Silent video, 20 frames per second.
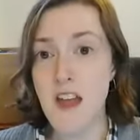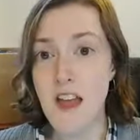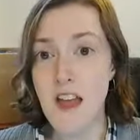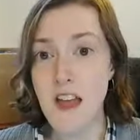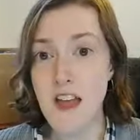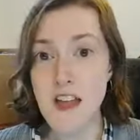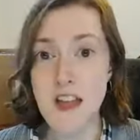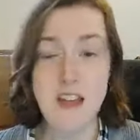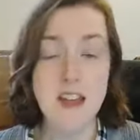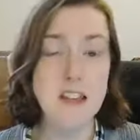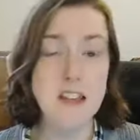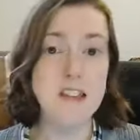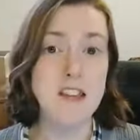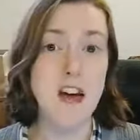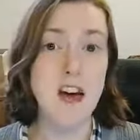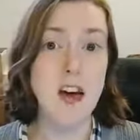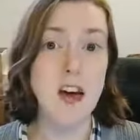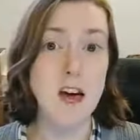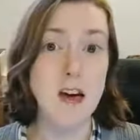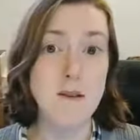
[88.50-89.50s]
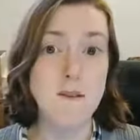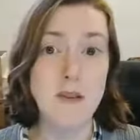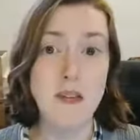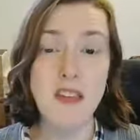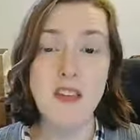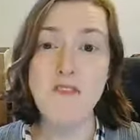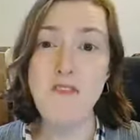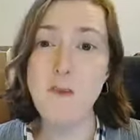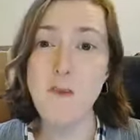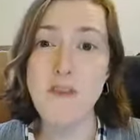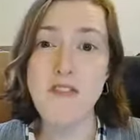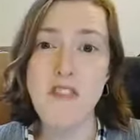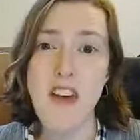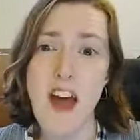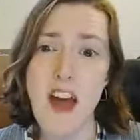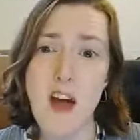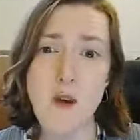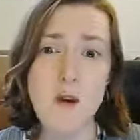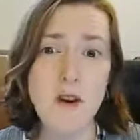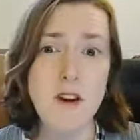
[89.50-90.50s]
And even with
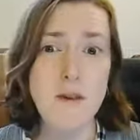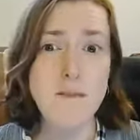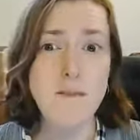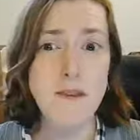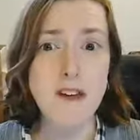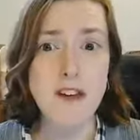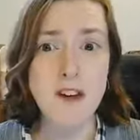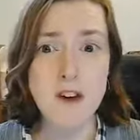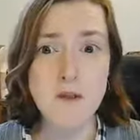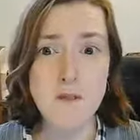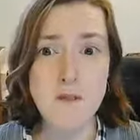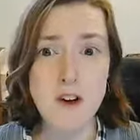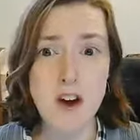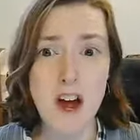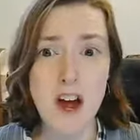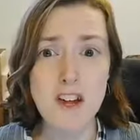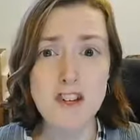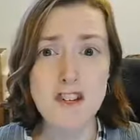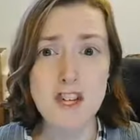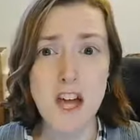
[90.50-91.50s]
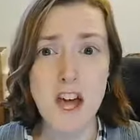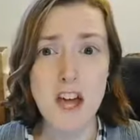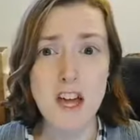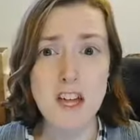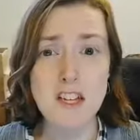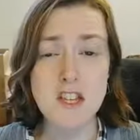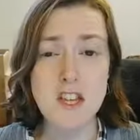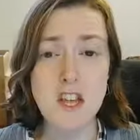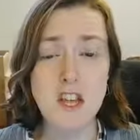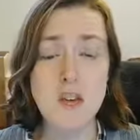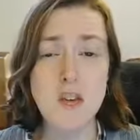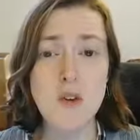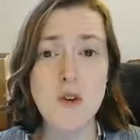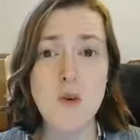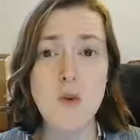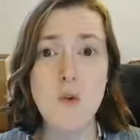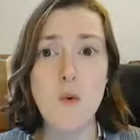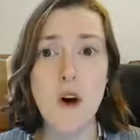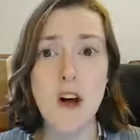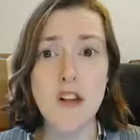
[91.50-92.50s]
that or a bigger project,
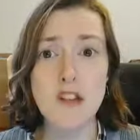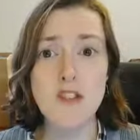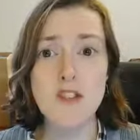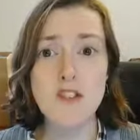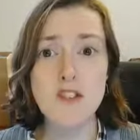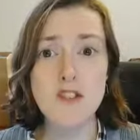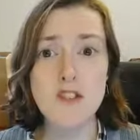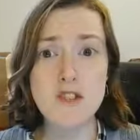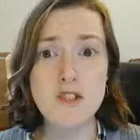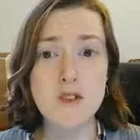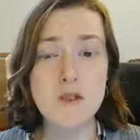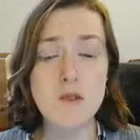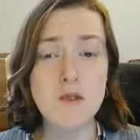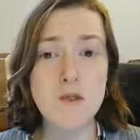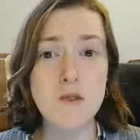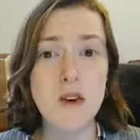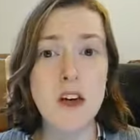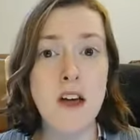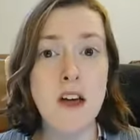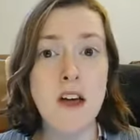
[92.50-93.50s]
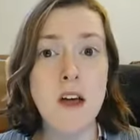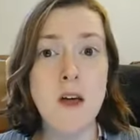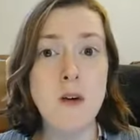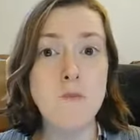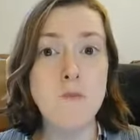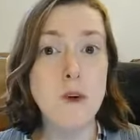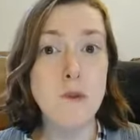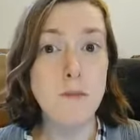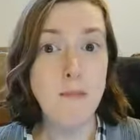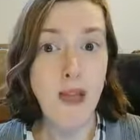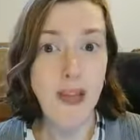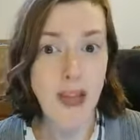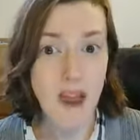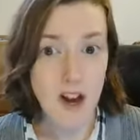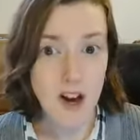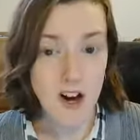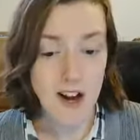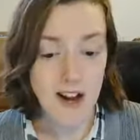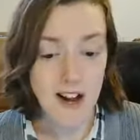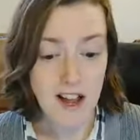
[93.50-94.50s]
you want to
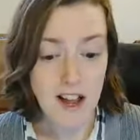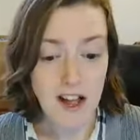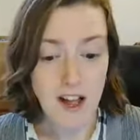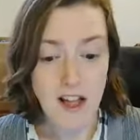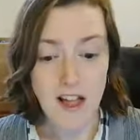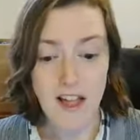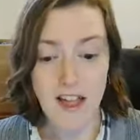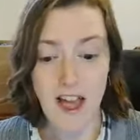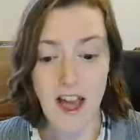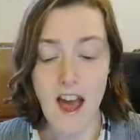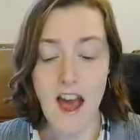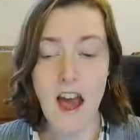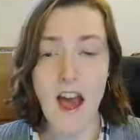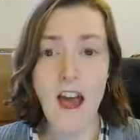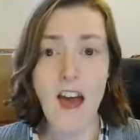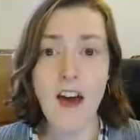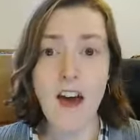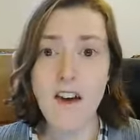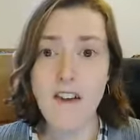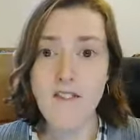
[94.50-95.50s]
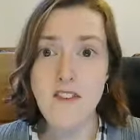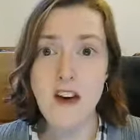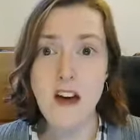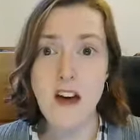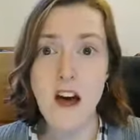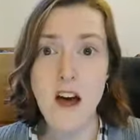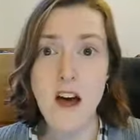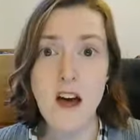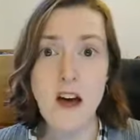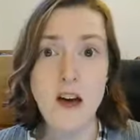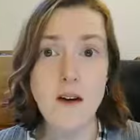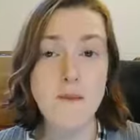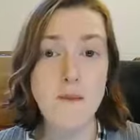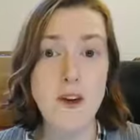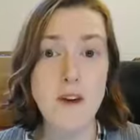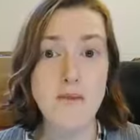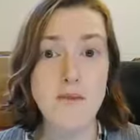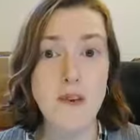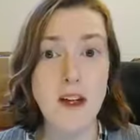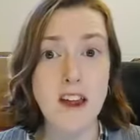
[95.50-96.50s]
prepare. Like have
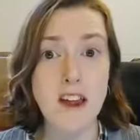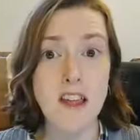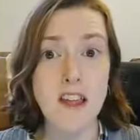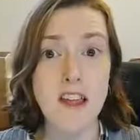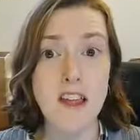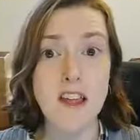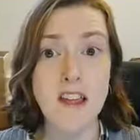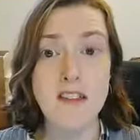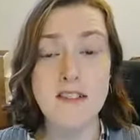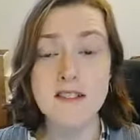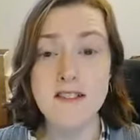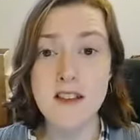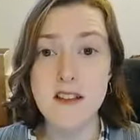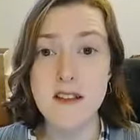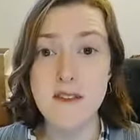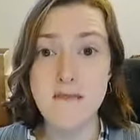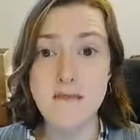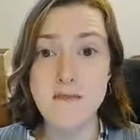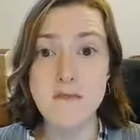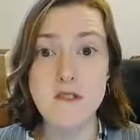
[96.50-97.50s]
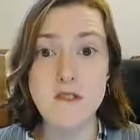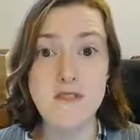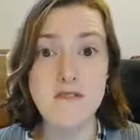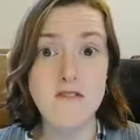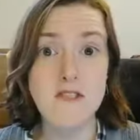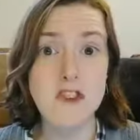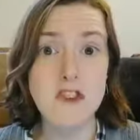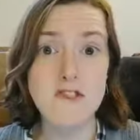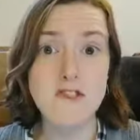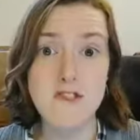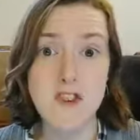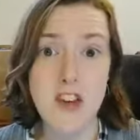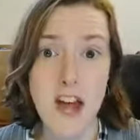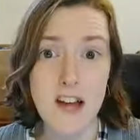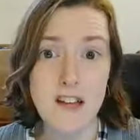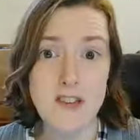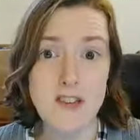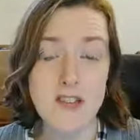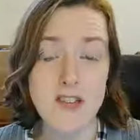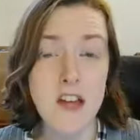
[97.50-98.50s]
ready some, if there's
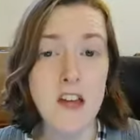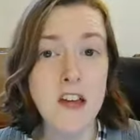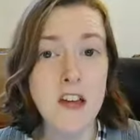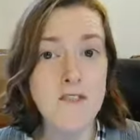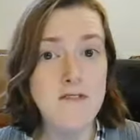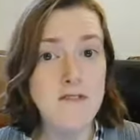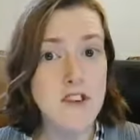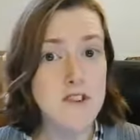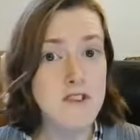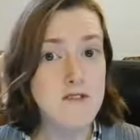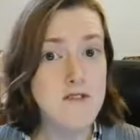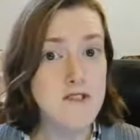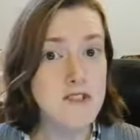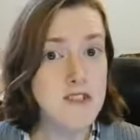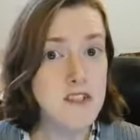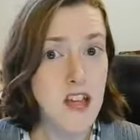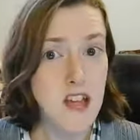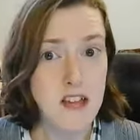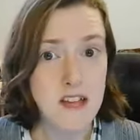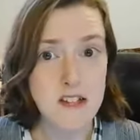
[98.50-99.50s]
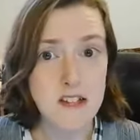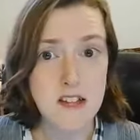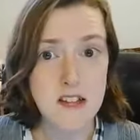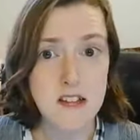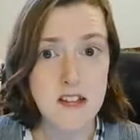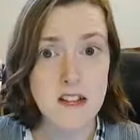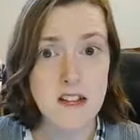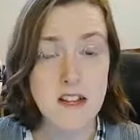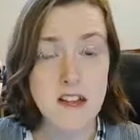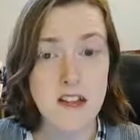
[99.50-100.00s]
trash, if there's recycling,